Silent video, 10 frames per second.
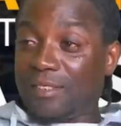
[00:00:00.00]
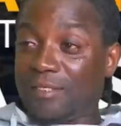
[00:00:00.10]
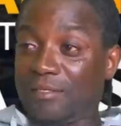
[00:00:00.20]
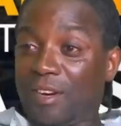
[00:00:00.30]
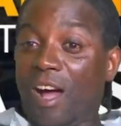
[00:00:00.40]

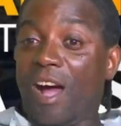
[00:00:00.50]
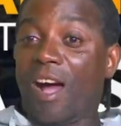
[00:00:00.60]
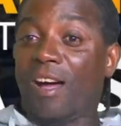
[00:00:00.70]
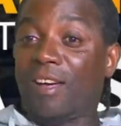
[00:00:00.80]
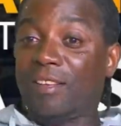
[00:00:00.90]
for
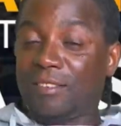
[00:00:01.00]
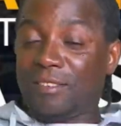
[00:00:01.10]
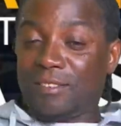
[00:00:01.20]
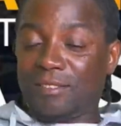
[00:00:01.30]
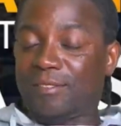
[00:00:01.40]

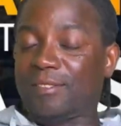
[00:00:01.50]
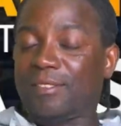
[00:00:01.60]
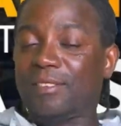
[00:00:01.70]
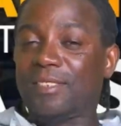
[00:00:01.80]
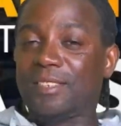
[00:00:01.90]
all
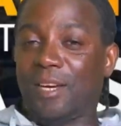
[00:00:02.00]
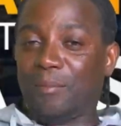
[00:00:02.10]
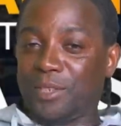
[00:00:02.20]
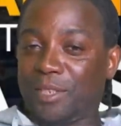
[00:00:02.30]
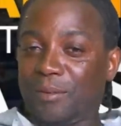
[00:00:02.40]

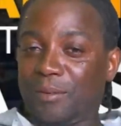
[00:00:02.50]
damage them,